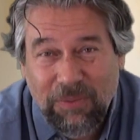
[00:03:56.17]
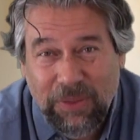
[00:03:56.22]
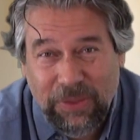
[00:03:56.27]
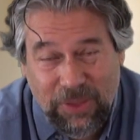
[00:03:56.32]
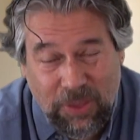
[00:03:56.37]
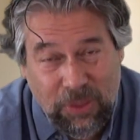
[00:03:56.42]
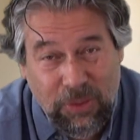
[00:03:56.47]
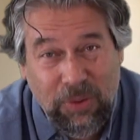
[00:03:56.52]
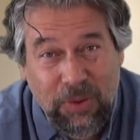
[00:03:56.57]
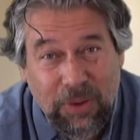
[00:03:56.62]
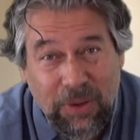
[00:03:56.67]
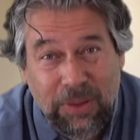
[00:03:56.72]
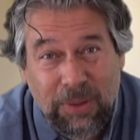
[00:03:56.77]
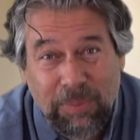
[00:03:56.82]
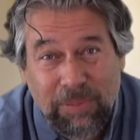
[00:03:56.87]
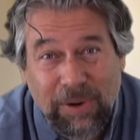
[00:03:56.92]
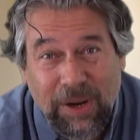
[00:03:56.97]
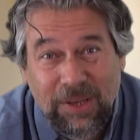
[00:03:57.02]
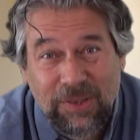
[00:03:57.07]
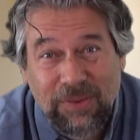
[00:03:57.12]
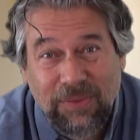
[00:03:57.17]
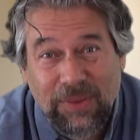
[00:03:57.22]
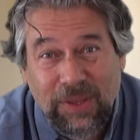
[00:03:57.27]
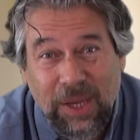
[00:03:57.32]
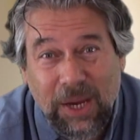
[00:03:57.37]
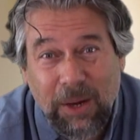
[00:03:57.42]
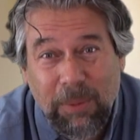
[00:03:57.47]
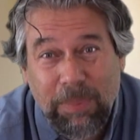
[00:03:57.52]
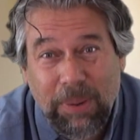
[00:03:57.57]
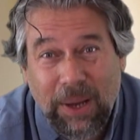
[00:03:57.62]
a third of the price of
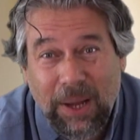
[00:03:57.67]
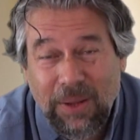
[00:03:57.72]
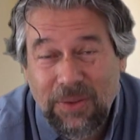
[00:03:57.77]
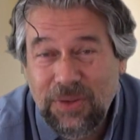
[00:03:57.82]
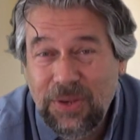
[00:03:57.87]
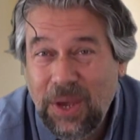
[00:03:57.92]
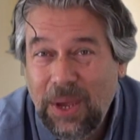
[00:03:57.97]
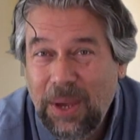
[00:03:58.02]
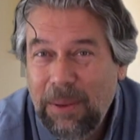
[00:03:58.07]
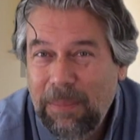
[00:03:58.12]
the AirPods,